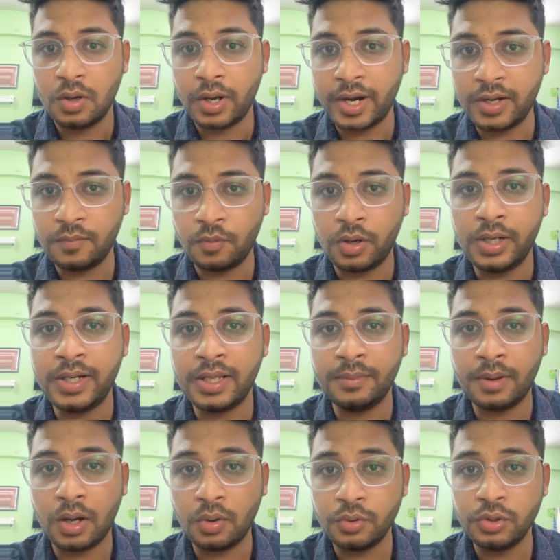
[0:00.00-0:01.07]
at what time,
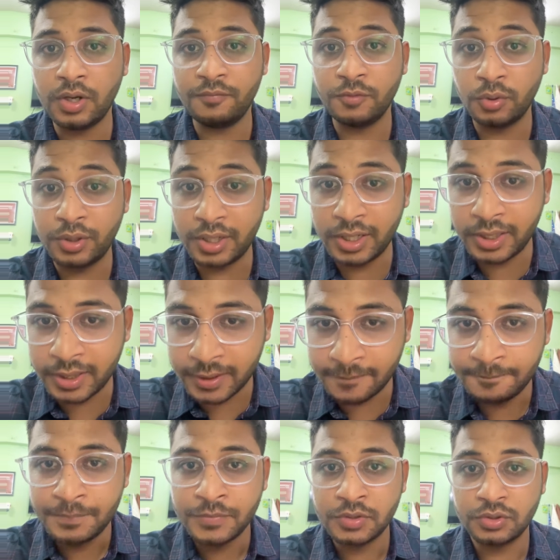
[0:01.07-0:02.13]
how you have to treat it.
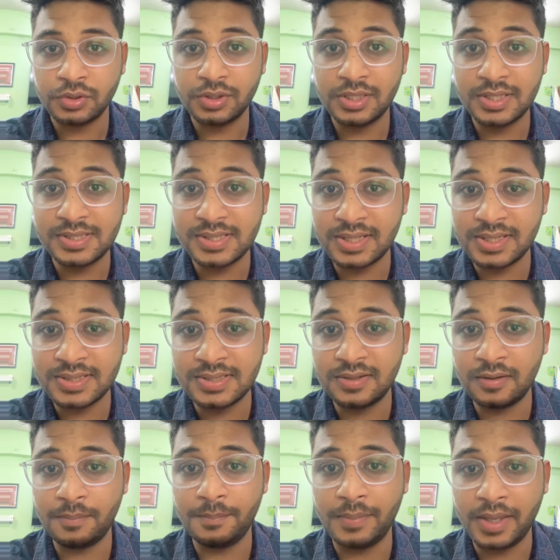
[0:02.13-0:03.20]
So this is the
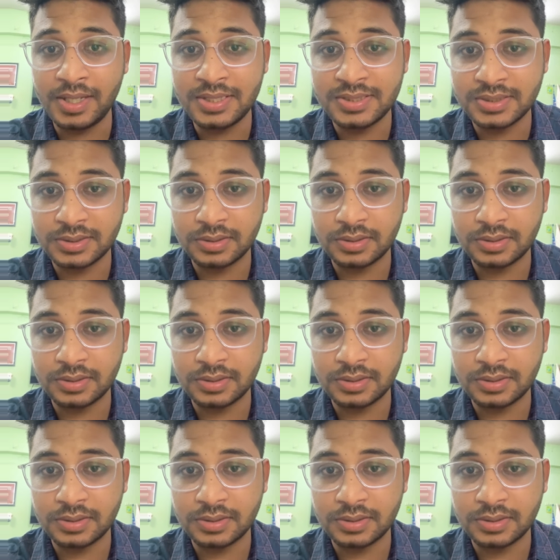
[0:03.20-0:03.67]
best